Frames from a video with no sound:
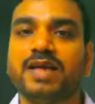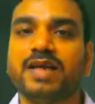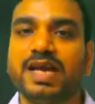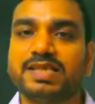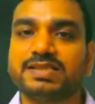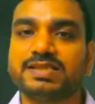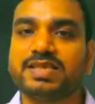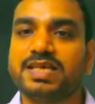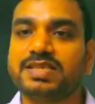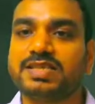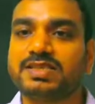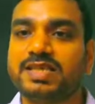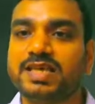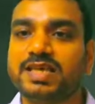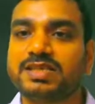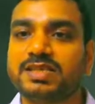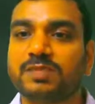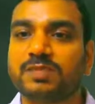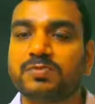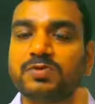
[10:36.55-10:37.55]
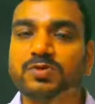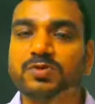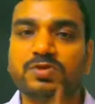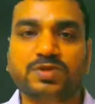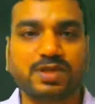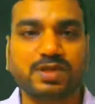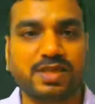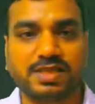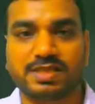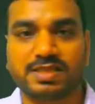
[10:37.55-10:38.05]
dash dash dash up
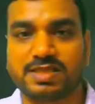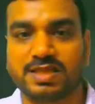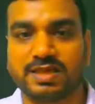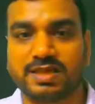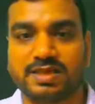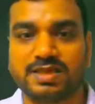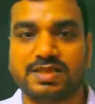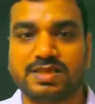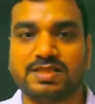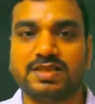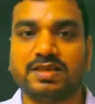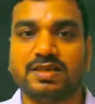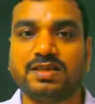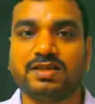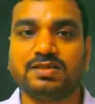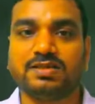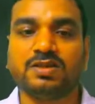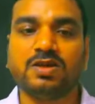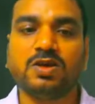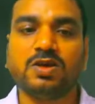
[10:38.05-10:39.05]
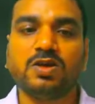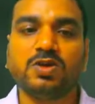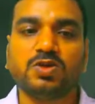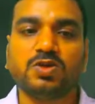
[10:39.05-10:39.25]
to Sn, isn't it?